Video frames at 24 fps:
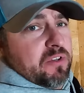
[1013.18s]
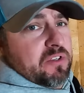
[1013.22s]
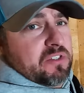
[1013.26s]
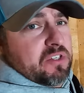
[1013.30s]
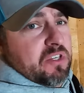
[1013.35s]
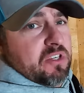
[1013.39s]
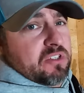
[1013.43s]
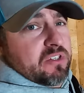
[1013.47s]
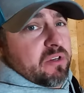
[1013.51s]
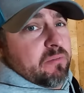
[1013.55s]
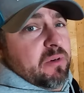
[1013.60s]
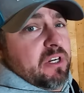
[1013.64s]
in the
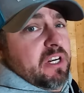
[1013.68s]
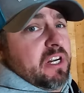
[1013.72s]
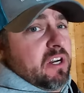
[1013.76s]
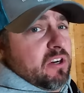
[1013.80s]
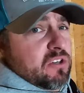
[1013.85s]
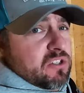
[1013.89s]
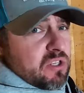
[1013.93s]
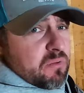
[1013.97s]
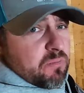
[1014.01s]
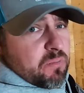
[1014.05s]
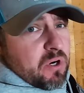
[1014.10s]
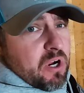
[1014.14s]
system and
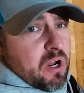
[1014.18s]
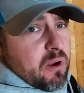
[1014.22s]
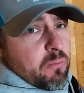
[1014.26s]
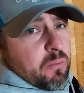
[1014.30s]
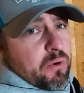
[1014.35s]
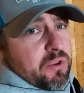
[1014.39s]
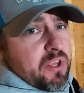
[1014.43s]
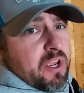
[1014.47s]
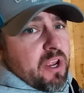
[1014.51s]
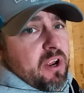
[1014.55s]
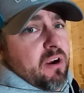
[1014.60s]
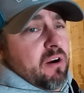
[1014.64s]
here's the problem
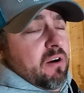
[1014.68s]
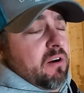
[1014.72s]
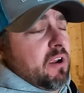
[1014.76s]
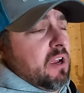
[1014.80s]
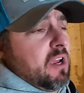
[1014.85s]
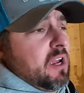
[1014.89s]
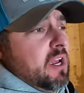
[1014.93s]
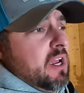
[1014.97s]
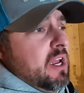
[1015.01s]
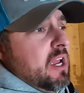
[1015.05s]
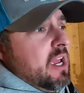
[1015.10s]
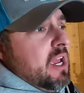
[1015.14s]
with air.
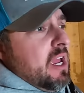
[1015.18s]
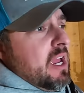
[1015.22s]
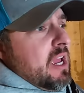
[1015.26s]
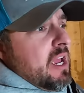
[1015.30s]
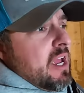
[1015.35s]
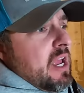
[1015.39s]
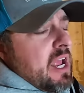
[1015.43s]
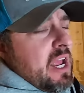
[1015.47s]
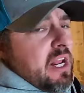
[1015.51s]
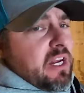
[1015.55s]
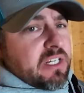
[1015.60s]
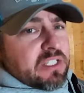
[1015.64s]

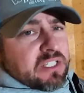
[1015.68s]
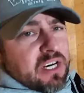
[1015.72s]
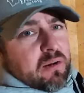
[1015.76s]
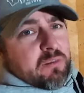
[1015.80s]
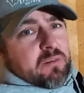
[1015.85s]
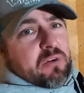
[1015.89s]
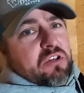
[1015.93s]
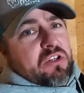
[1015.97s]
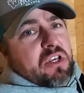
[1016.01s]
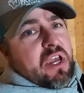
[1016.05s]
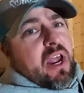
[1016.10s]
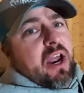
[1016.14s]
Anytime
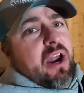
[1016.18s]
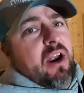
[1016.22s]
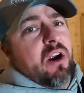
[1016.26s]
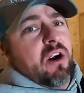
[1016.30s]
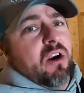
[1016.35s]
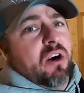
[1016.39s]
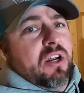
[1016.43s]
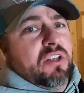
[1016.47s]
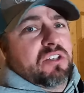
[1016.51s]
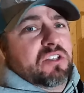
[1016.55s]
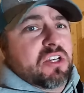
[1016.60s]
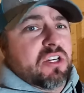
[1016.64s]
there's
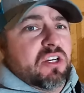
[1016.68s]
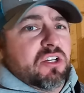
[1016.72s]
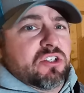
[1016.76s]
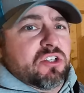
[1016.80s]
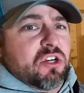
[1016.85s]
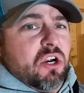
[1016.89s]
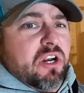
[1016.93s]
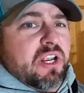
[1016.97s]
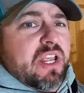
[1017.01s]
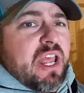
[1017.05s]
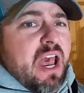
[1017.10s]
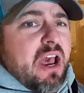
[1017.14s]
air, it's gonna
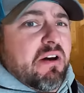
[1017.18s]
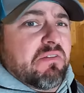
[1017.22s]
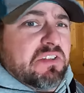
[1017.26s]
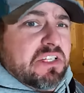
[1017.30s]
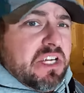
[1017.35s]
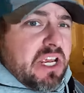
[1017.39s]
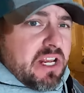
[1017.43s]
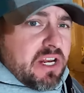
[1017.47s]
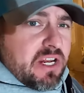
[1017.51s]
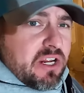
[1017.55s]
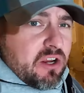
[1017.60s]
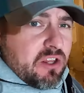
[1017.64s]
start
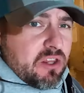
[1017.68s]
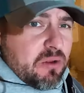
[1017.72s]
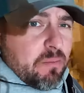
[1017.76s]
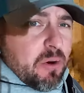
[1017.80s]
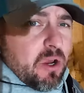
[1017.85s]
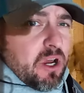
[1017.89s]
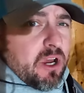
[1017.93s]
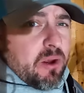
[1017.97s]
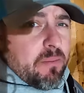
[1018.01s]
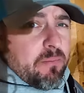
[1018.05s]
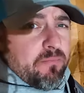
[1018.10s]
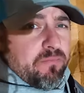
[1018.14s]
cavitating on the
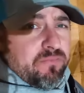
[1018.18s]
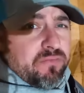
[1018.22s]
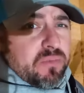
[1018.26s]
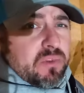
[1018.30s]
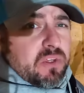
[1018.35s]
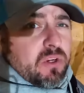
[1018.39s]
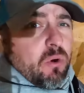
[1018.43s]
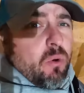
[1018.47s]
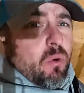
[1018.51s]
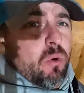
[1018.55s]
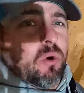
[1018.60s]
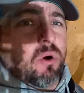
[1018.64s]
pump
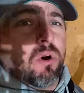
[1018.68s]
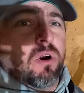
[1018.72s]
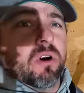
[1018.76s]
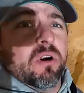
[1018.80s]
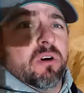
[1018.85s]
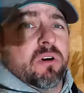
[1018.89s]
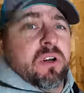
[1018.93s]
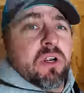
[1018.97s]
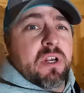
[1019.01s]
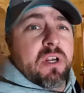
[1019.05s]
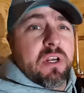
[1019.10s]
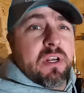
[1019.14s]

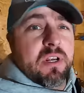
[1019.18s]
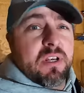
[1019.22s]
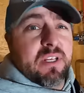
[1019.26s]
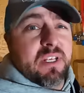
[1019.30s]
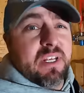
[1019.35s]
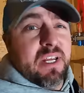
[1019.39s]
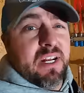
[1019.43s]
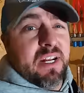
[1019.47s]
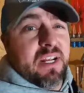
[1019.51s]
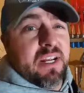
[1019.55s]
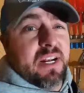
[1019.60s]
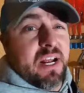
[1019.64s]
or
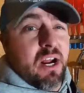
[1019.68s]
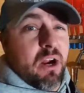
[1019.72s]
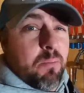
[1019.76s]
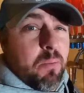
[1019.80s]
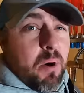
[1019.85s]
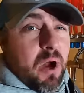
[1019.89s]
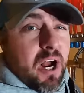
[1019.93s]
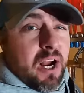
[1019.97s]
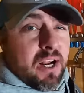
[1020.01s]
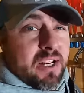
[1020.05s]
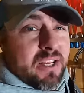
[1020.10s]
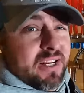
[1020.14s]
getting an air
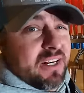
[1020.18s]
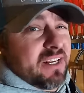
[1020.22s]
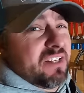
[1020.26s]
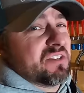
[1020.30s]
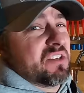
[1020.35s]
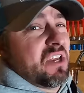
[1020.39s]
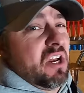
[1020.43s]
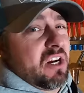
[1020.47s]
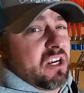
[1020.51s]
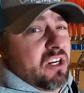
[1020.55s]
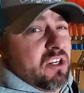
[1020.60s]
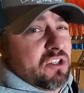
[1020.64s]
pocket and it's
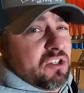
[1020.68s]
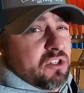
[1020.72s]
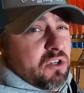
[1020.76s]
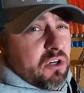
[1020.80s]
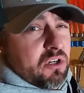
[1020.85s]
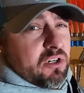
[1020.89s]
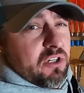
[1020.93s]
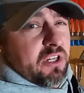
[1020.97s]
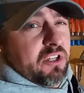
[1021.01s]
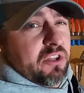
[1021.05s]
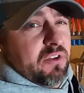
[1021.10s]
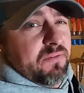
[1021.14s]
not gonna
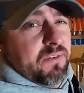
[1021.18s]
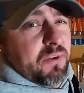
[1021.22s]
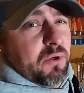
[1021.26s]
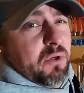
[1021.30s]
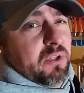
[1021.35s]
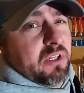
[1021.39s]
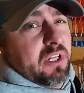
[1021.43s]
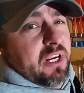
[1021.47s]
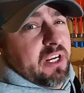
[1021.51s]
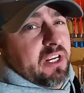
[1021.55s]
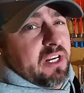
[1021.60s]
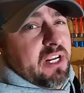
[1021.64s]
circulate the
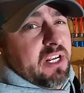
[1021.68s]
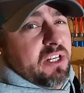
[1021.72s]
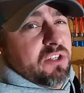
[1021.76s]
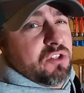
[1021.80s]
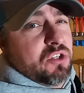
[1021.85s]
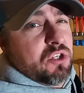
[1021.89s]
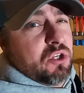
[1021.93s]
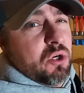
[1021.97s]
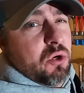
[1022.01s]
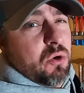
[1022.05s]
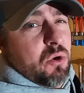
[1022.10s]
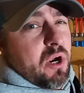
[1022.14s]
fluid like it
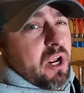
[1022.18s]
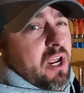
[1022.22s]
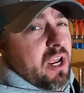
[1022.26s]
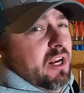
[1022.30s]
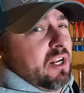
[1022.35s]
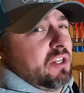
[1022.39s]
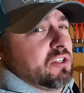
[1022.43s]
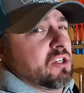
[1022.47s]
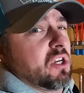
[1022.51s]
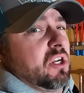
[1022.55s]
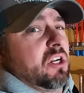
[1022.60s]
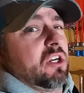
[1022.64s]
needs to
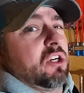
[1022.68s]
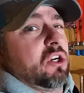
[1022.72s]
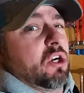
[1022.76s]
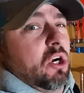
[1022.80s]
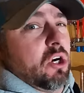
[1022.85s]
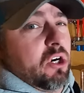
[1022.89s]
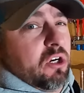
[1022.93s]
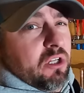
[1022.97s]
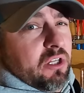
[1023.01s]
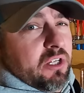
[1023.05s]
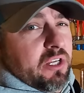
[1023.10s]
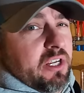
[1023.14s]
and it's gonna
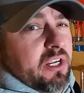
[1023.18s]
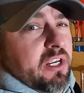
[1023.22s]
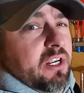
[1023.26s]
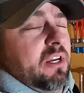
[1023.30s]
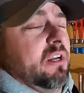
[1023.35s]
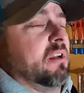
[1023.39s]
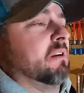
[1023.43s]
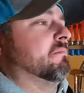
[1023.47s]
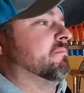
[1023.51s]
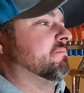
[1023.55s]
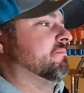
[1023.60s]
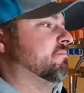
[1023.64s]

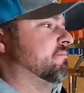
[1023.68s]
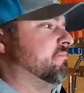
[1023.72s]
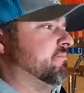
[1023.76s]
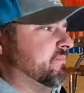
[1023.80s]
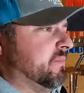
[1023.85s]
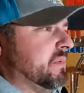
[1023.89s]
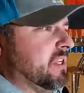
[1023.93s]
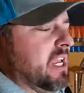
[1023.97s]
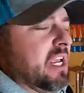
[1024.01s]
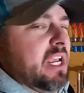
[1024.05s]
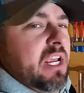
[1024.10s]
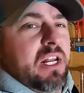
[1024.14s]
gurgling and
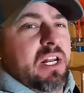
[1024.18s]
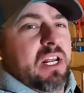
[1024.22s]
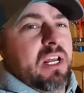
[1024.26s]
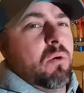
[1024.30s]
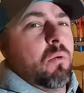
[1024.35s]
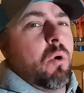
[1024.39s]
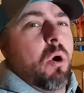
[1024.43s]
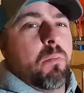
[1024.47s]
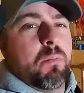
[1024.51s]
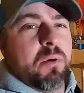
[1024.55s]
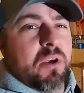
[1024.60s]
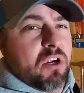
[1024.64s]

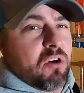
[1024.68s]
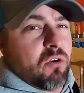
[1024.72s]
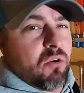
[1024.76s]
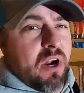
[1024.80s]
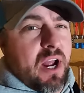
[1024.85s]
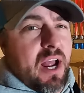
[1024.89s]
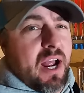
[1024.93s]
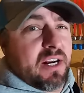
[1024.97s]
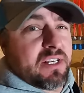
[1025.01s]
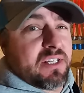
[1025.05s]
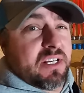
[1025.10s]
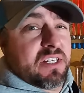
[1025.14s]
heating won't be
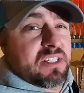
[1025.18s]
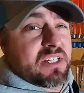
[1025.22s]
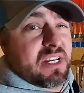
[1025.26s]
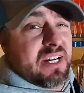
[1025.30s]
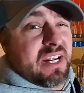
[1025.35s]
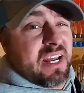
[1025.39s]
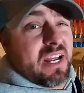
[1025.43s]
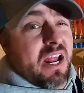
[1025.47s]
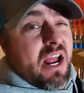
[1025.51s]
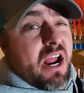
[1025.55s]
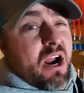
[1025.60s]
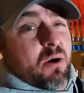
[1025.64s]
correct. It's
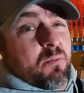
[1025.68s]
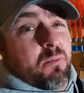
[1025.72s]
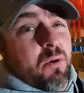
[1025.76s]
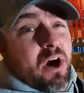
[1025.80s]
gonna get air